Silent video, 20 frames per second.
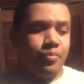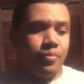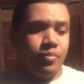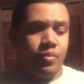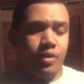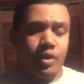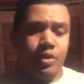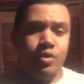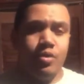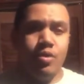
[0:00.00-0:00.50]

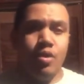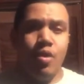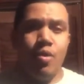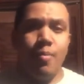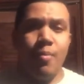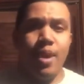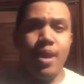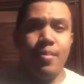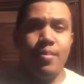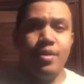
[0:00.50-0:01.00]
you know,
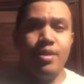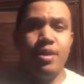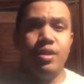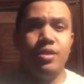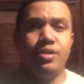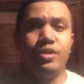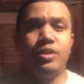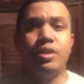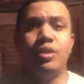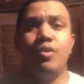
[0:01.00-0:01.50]
maybe
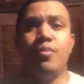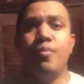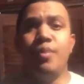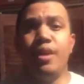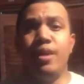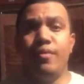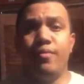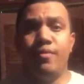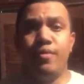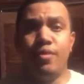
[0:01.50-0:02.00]
there's a little bit
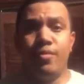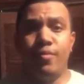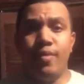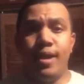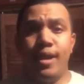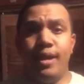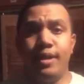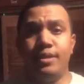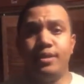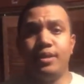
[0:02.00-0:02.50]
of
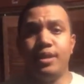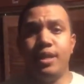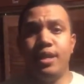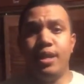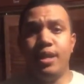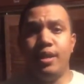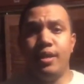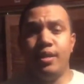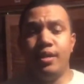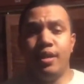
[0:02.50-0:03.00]
nuance
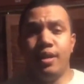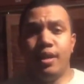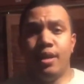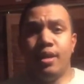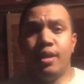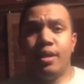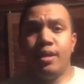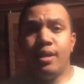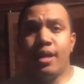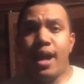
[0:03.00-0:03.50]
in
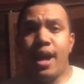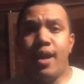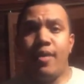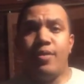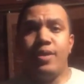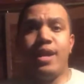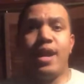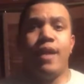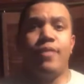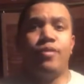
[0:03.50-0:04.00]
how
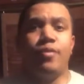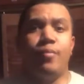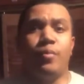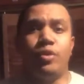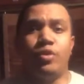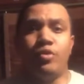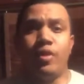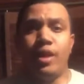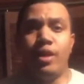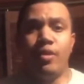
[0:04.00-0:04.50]
they have to
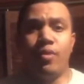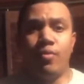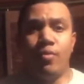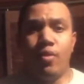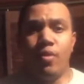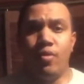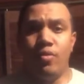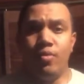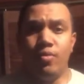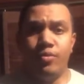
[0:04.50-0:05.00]
portray the
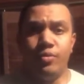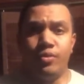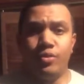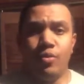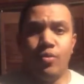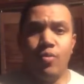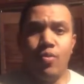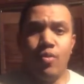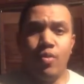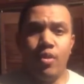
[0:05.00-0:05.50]
roles
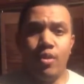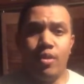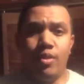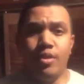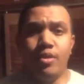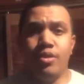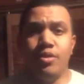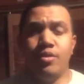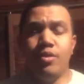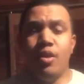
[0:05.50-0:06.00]
or,
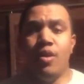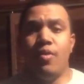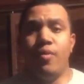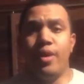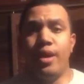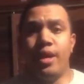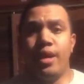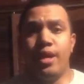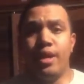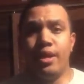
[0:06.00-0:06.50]
you know,
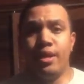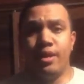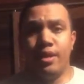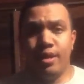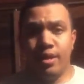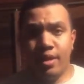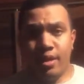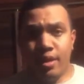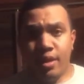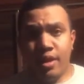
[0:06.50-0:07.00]

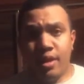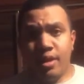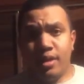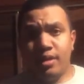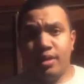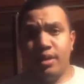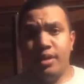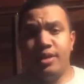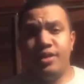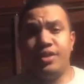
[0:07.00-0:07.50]
in
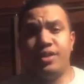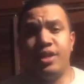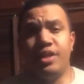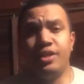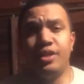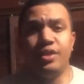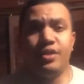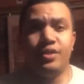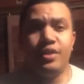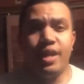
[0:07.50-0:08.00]
the
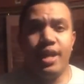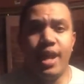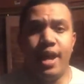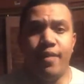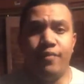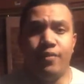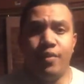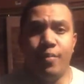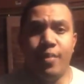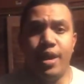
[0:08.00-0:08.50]
decisions they
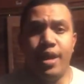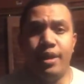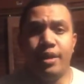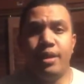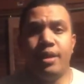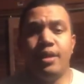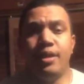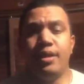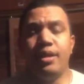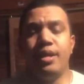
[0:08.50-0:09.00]
have to make.
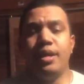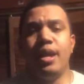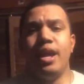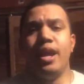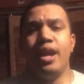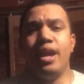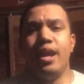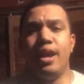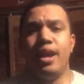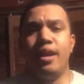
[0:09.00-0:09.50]

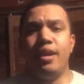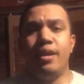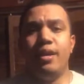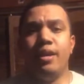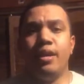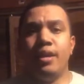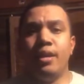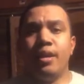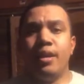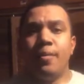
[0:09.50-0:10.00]
And
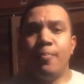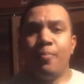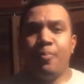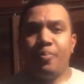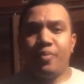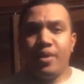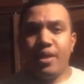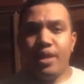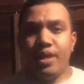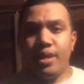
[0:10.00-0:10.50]

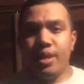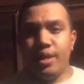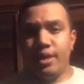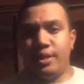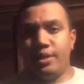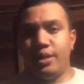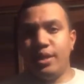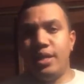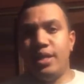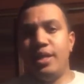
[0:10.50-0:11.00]

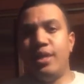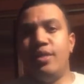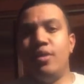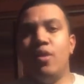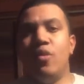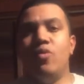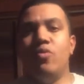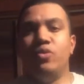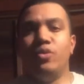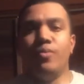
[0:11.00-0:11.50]
it's in
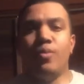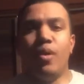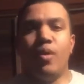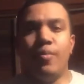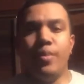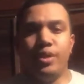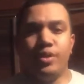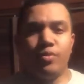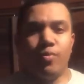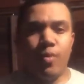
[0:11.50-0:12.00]
those
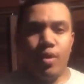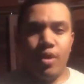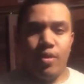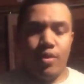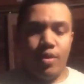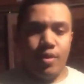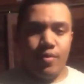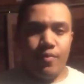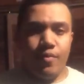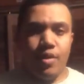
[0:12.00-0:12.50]
moments where
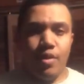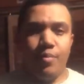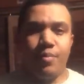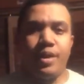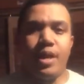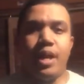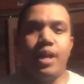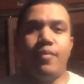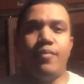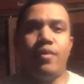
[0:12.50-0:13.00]
the film
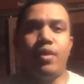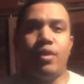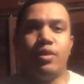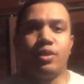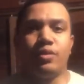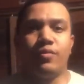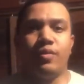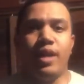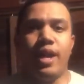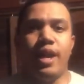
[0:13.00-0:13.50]
kind of
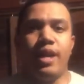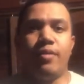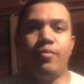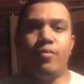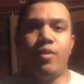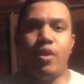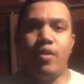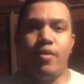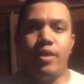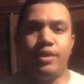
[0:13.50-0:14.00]
falls flat,
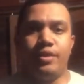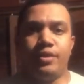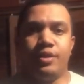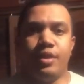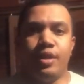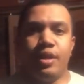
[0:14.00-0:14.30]
where it's,